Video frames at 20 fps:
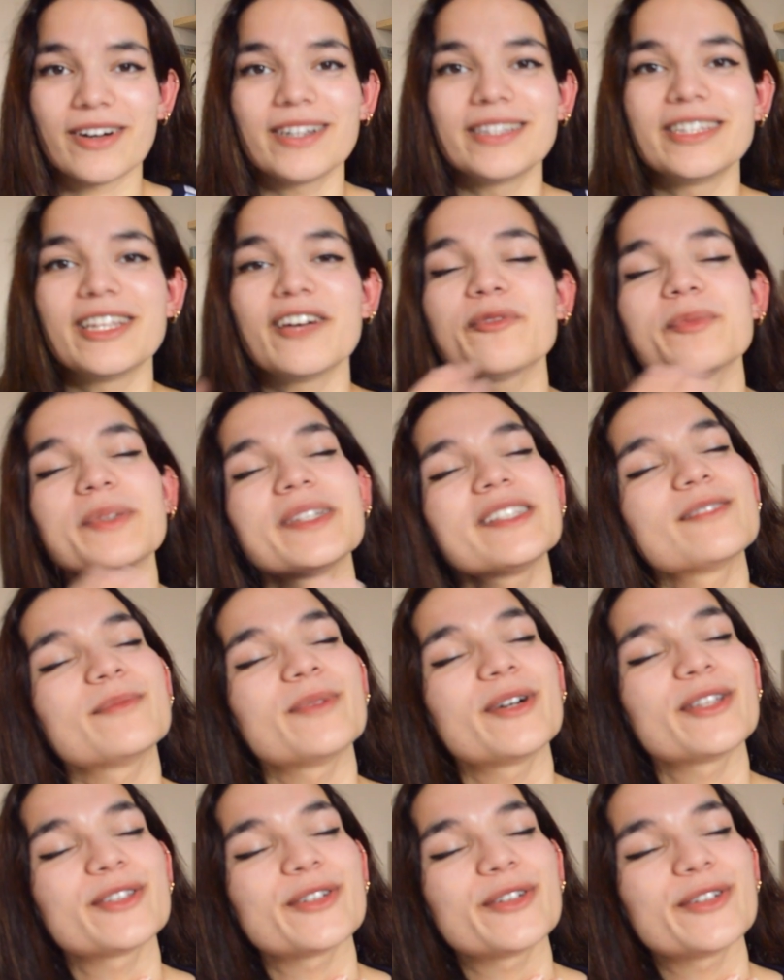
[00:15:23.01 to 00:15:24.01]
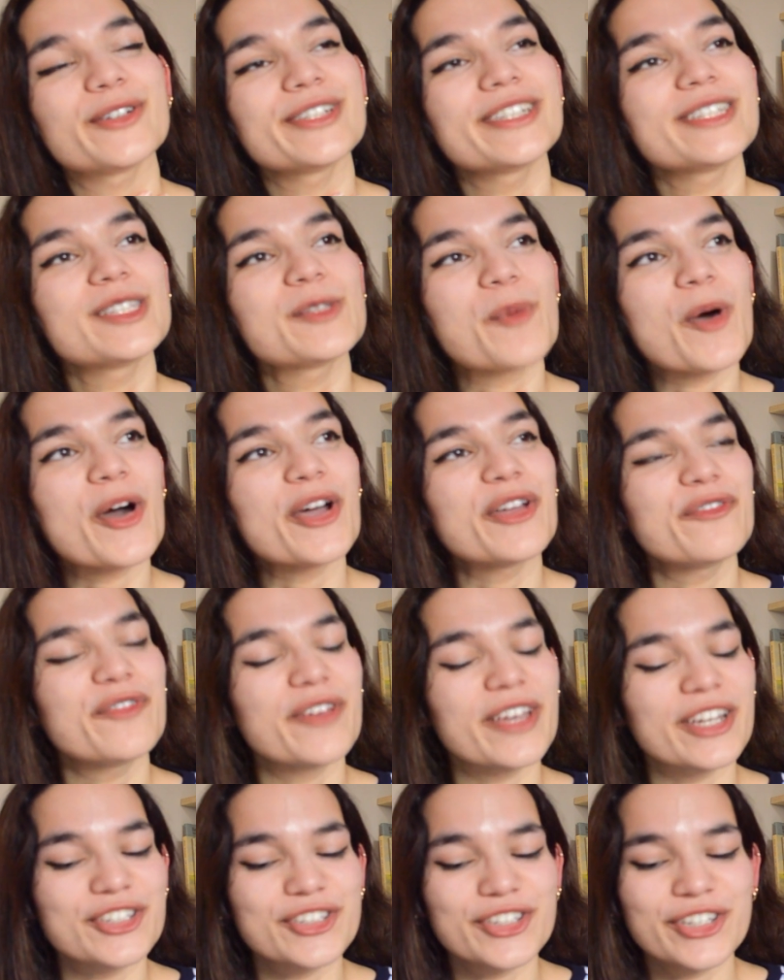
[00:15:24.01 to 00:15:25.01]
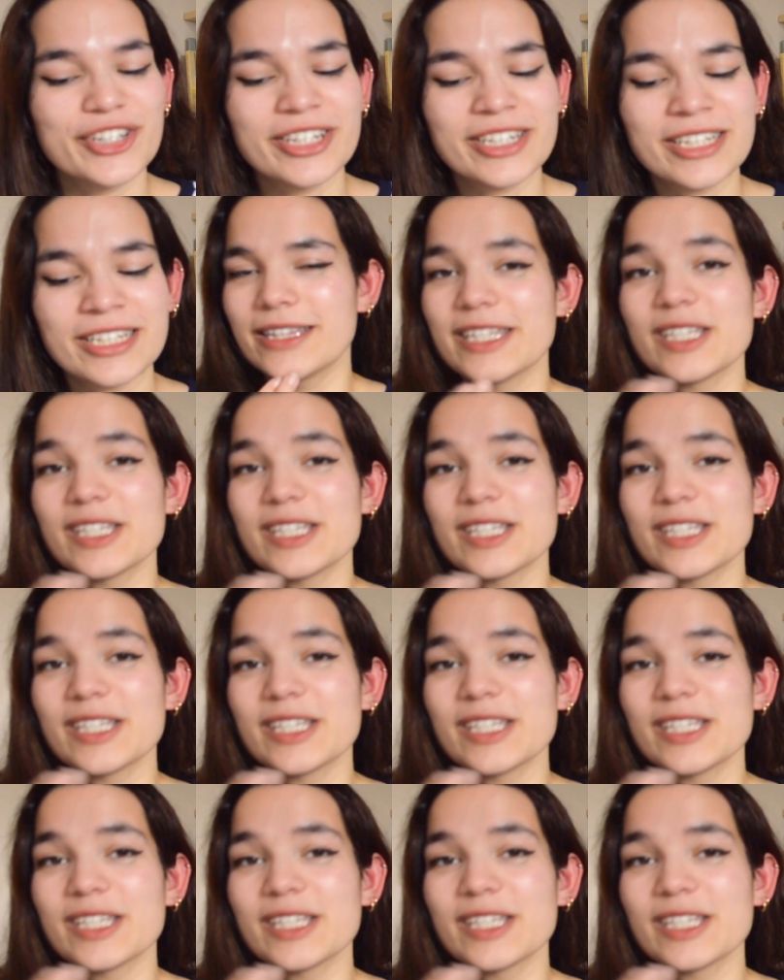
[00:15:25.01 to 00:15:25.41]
I love me some Arthurian inspired fiction.